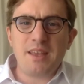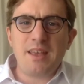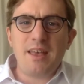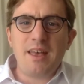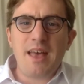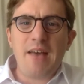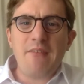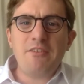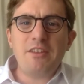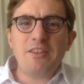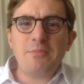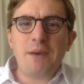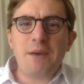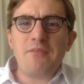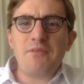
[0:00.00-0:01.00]
Evidence
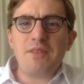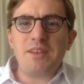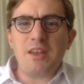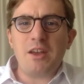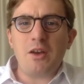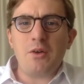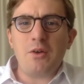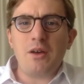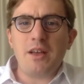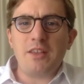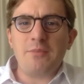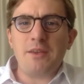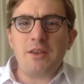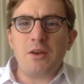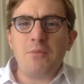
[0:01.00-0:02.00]
by video
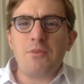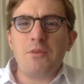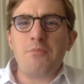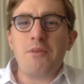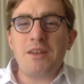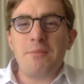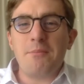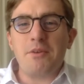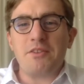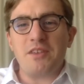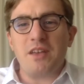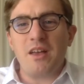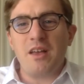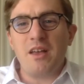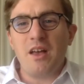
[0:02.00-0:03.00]
has become the bread and
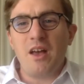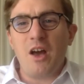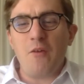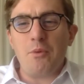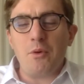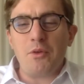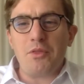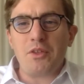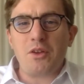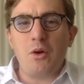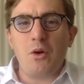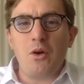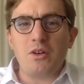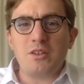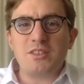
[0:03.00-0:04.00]
butter of both the
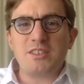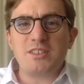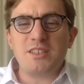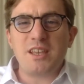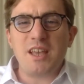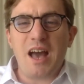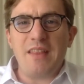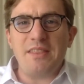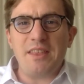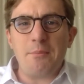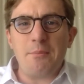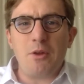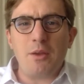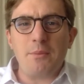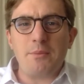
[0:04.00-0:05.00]
courts and the
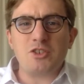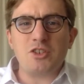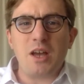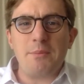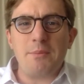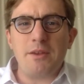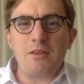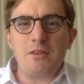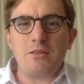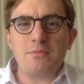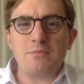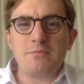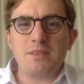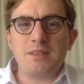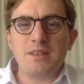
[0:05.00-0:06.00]
Employment Tribunal.
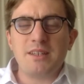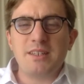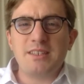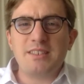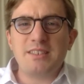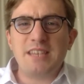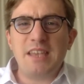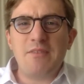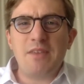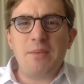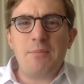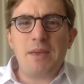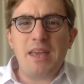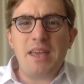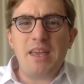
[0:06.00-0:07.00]

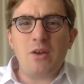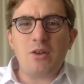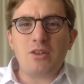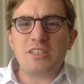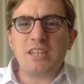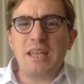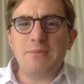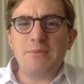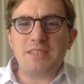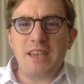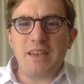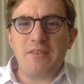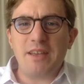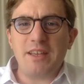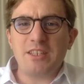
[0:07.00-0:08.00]
CVP or Teams
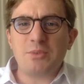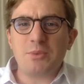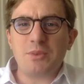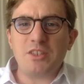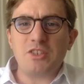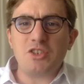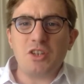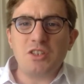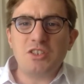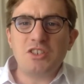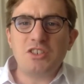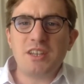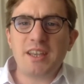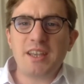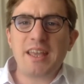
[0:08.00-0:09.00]
hearings with the
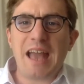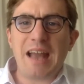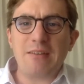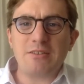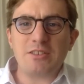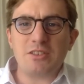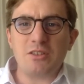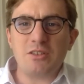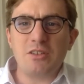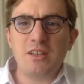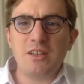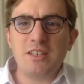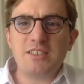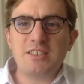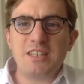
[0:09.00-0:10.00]
judge, counsel,
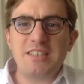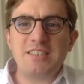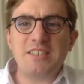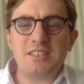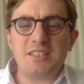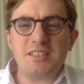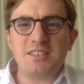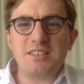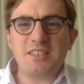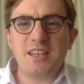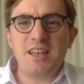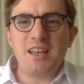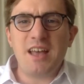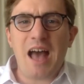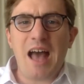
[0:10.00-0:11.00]
solicitors
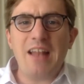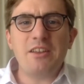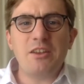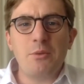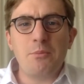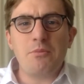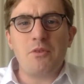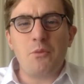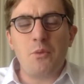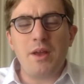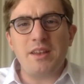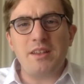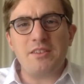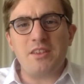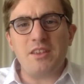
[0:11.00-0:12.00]
and a number of
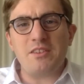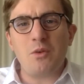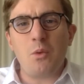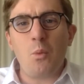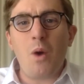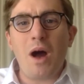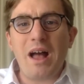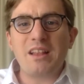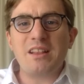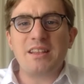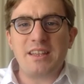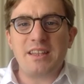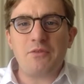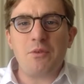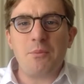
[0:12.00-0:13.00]
witnesses at wildly
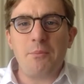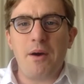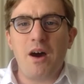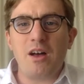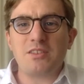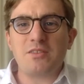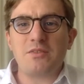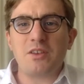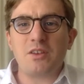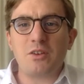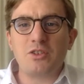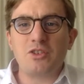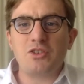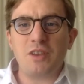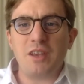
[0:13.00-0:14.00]
different parts of the
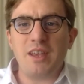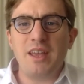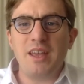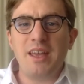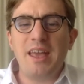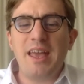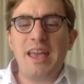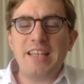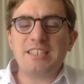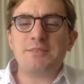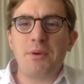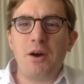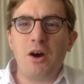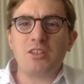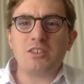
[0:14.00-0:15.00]
country is
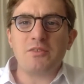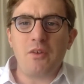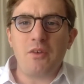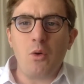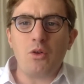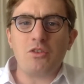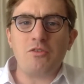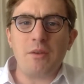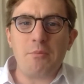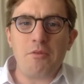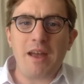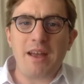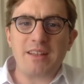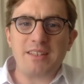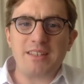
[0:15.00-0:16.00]
part of ordinary
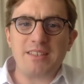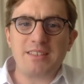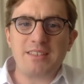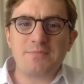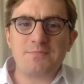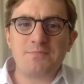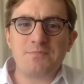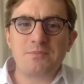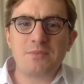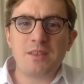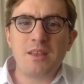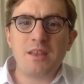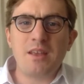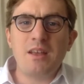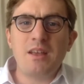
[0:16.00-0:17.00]
practice.
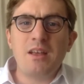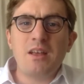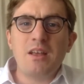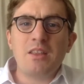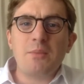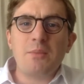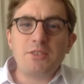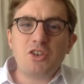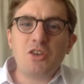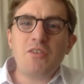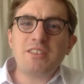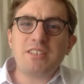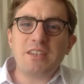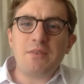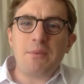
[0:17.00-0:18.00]
The
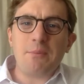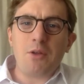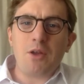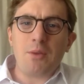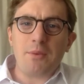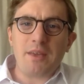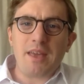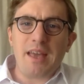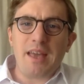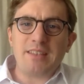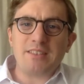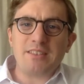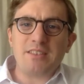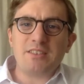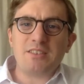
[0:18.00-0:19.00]
majority of employment
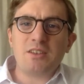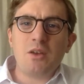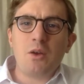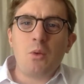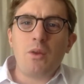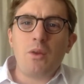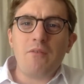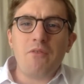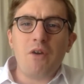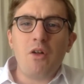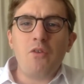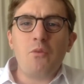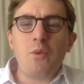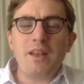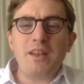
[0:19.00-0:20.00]
cases will
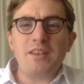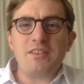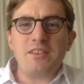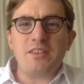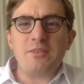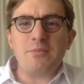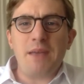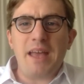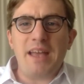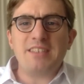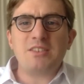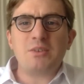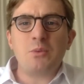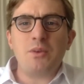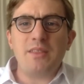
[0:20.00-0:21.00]
involve witnesses
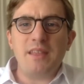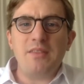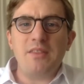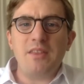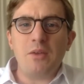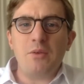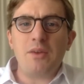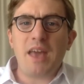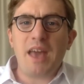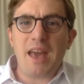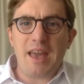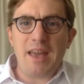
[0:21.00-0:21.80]
based within the UK.